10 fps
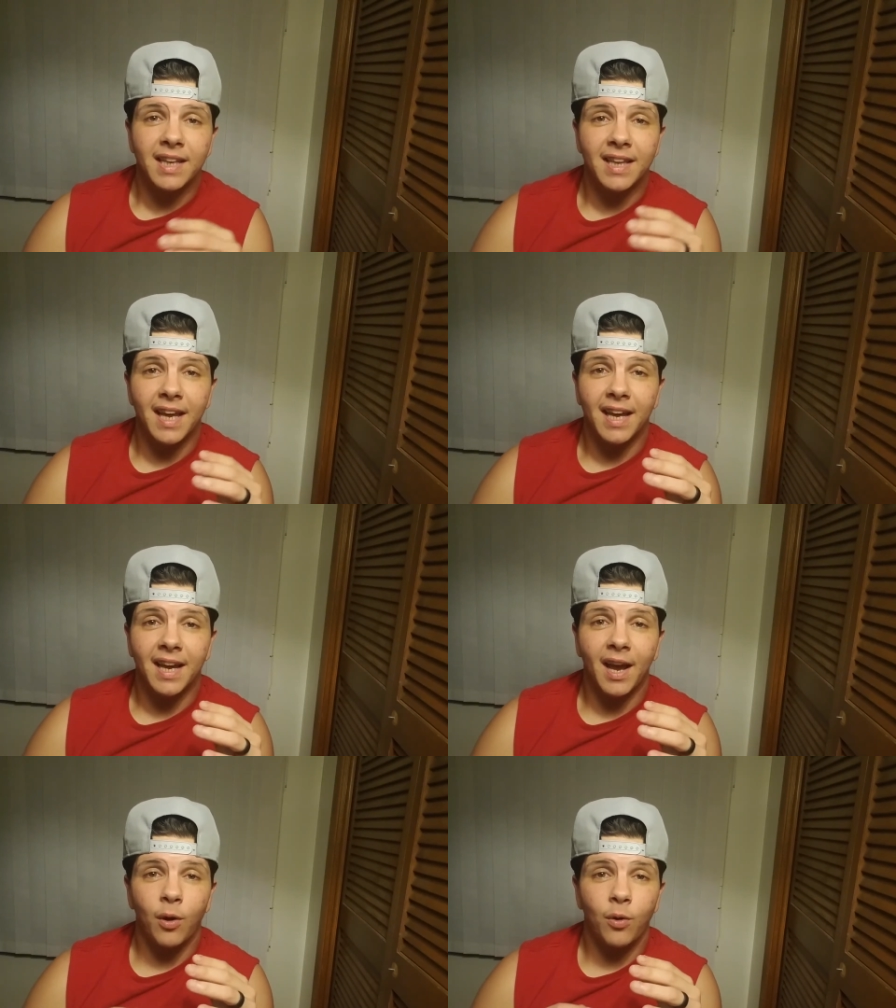
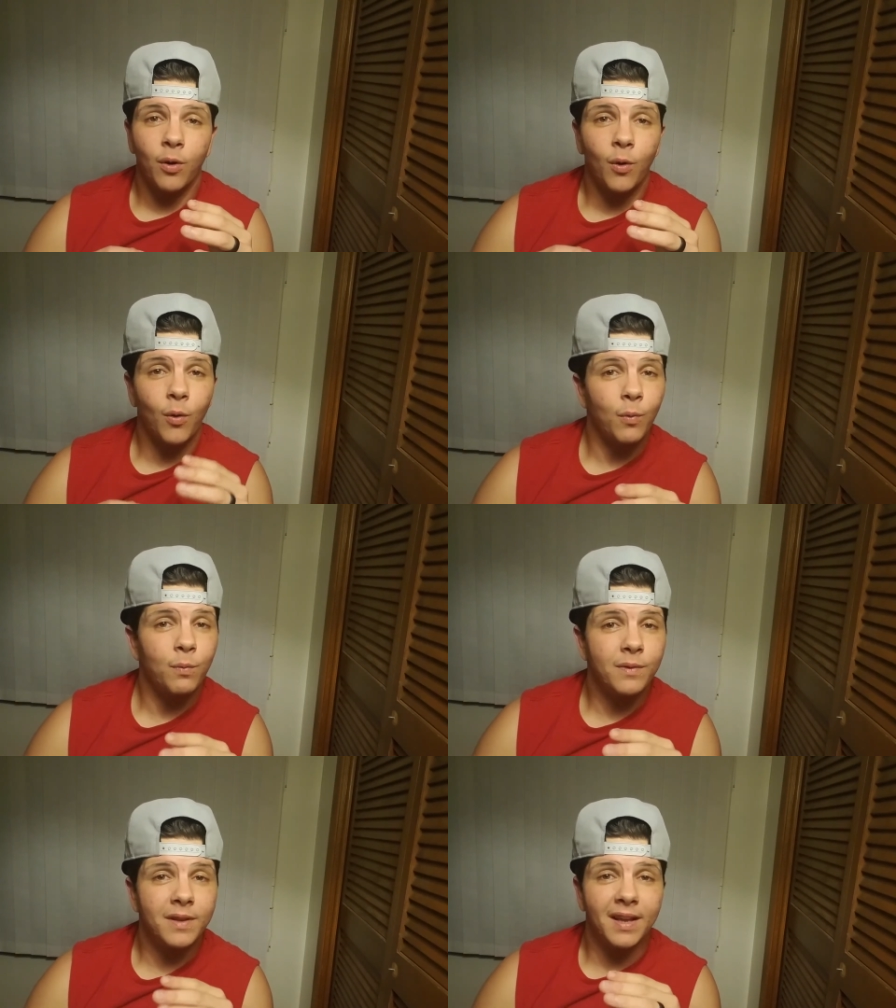that I hope
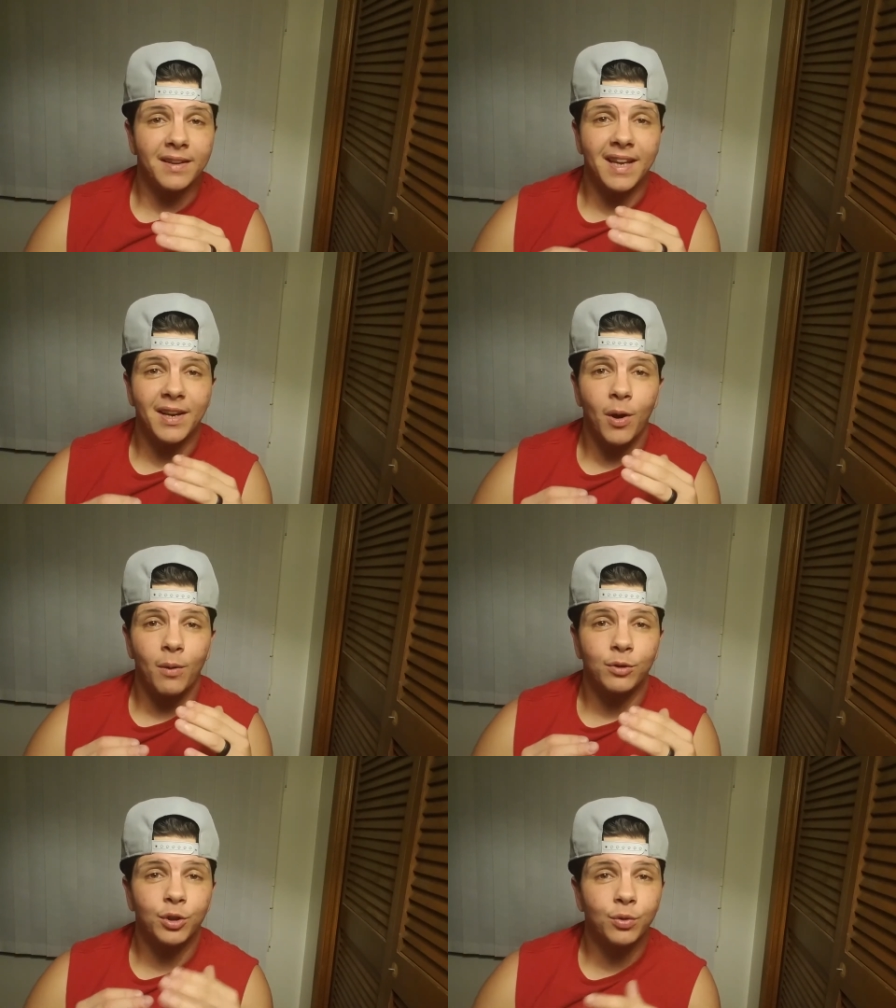that they
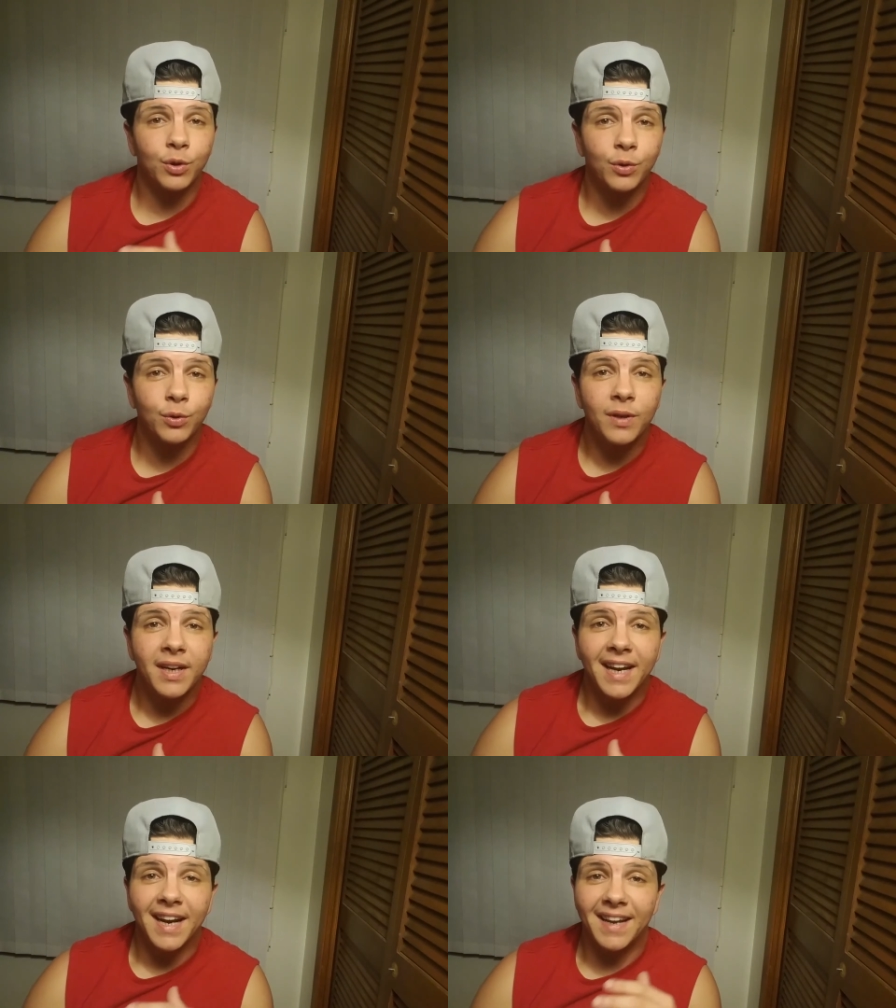come true
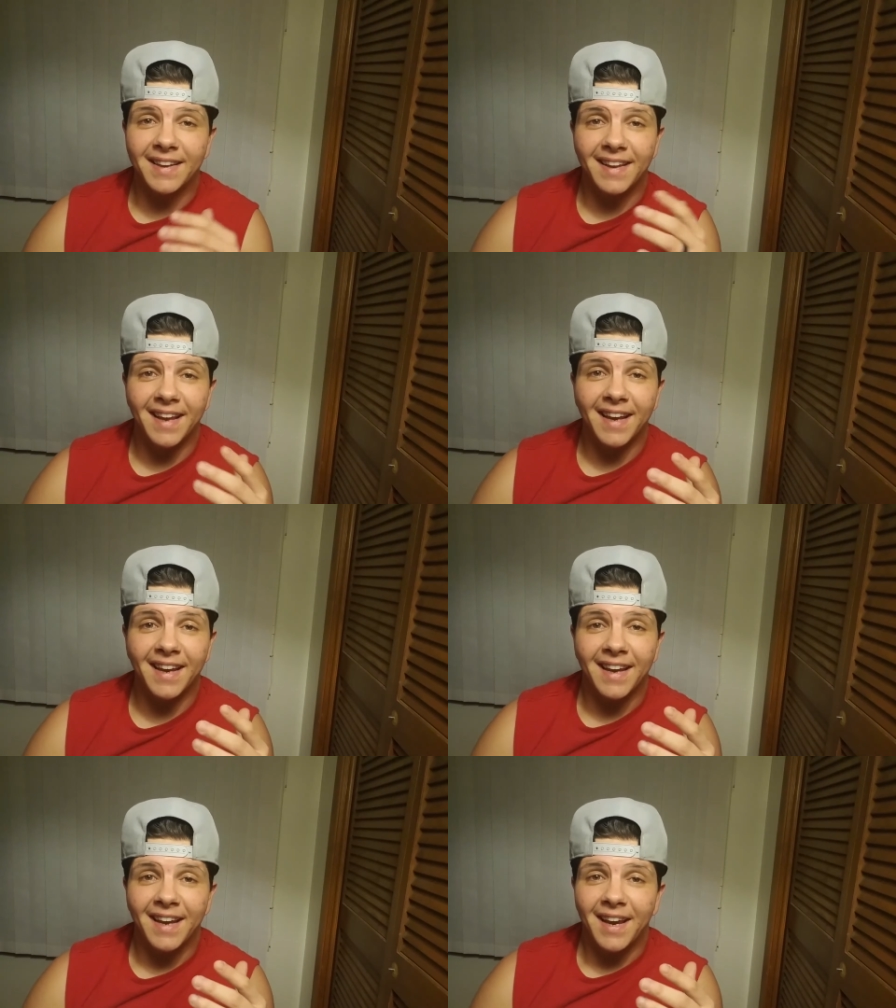and that